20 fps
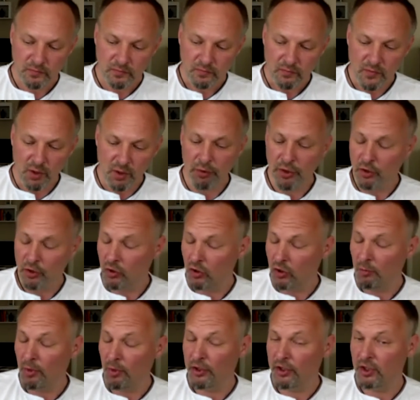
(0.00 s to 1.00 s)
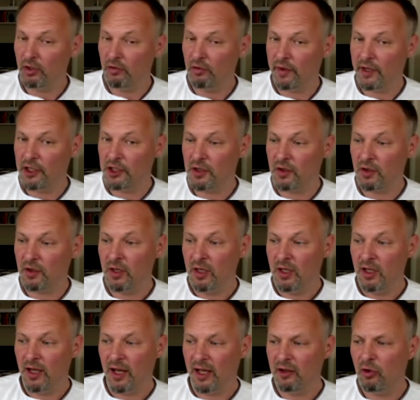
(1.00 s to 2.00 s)
when you talk about innovation,
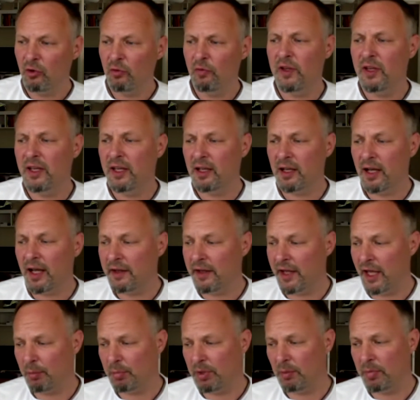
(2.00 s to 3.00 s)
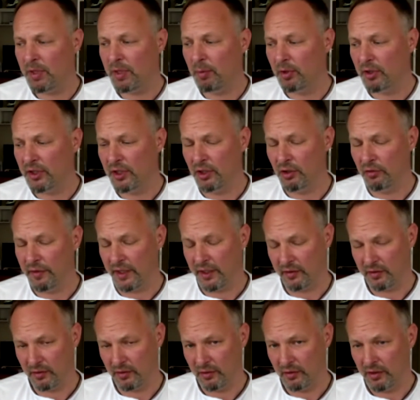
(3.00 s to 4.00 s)
I don't think unhappy people innovate.